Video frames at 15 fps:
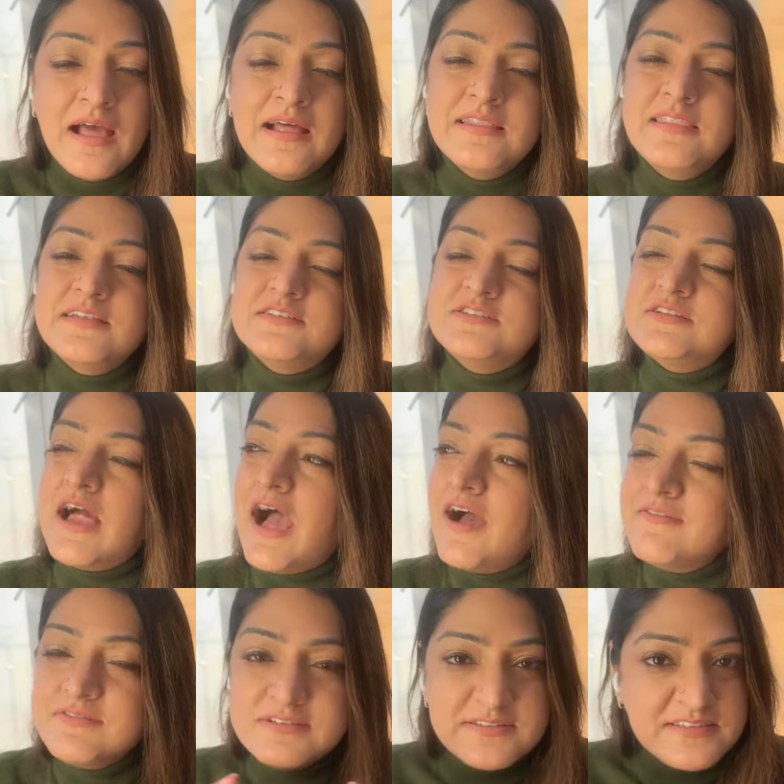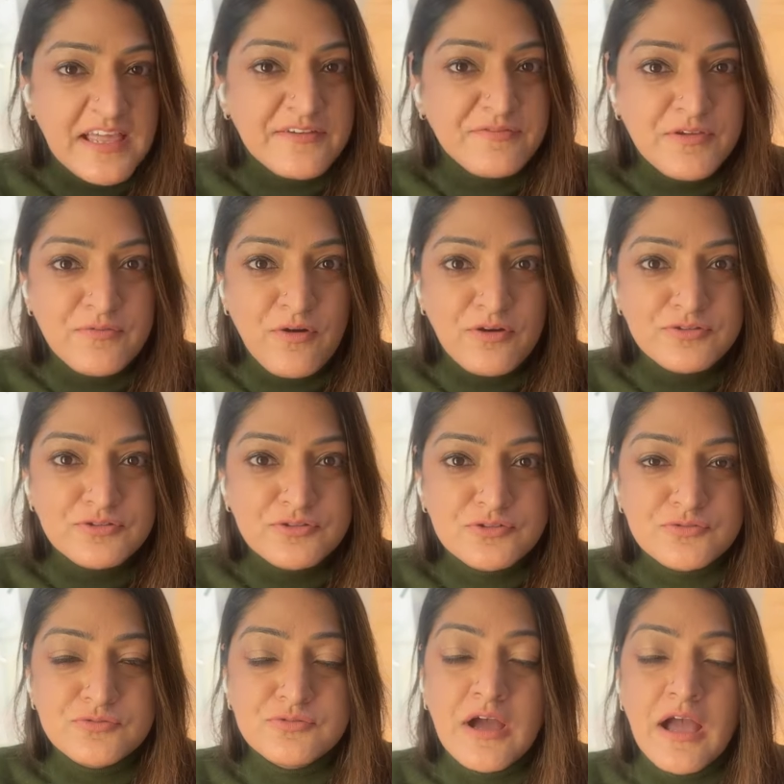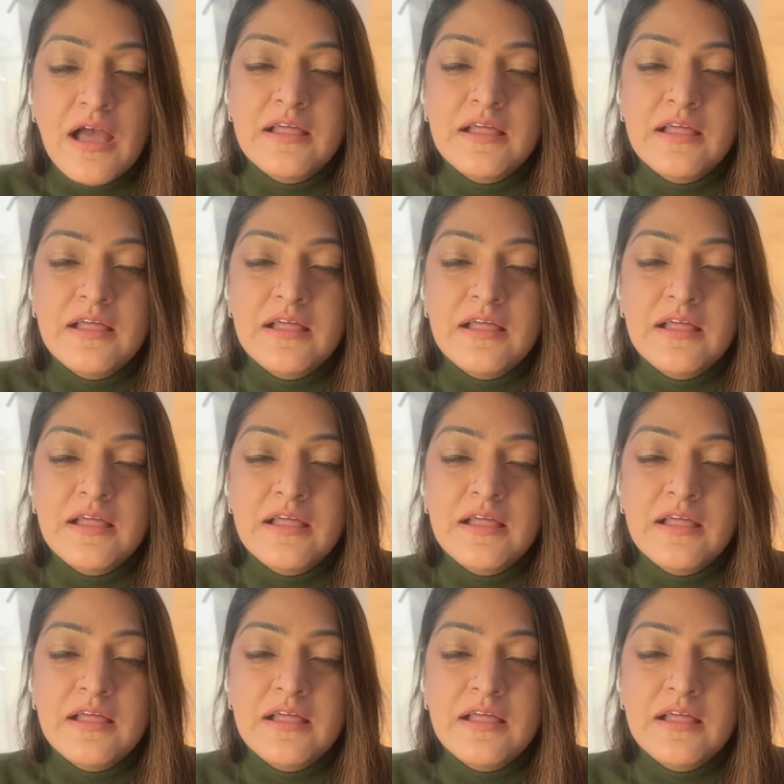the travels that we want to do.